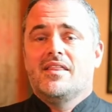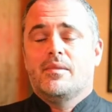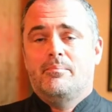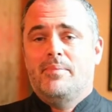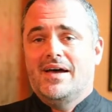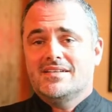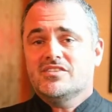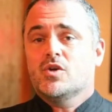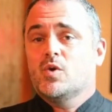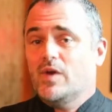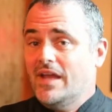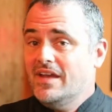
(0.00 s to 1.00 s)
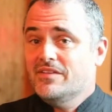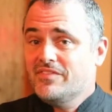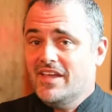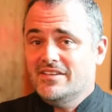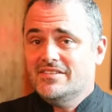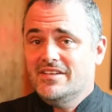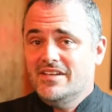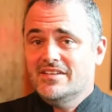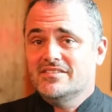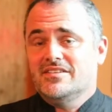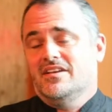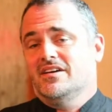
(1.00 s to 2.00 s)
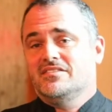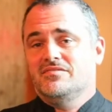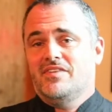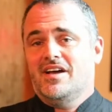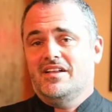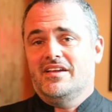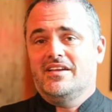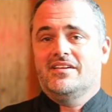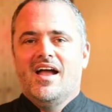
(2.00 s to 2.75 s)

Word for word: the best creative quesadillas in the Hudson Valley.